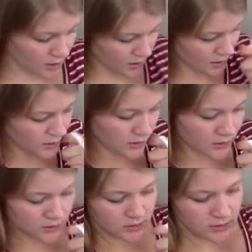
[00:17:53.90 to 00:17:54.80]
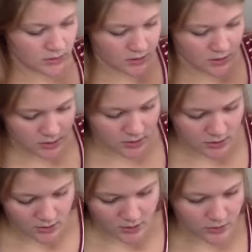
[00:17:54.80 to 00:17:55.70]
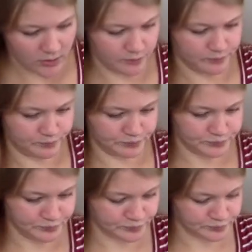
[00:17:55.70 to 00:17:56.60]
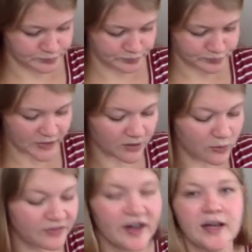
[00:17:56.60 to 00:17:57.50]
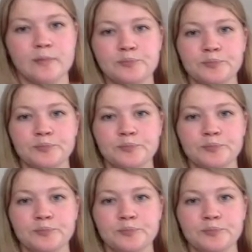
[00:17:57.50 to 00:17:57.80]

Um, I don't know. Yeah, we'll find it.